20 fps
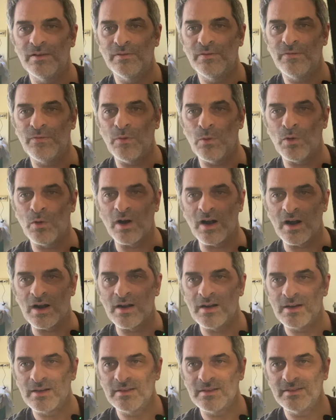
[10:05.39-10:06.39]

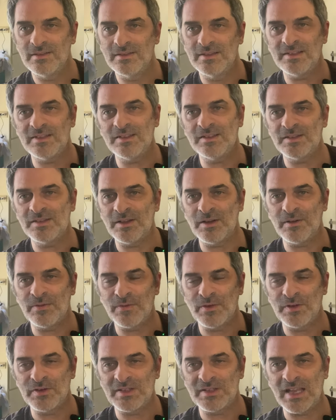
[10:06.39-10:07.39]
four, this is their
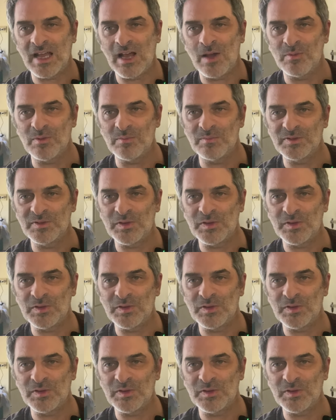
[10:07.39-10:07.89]
first album.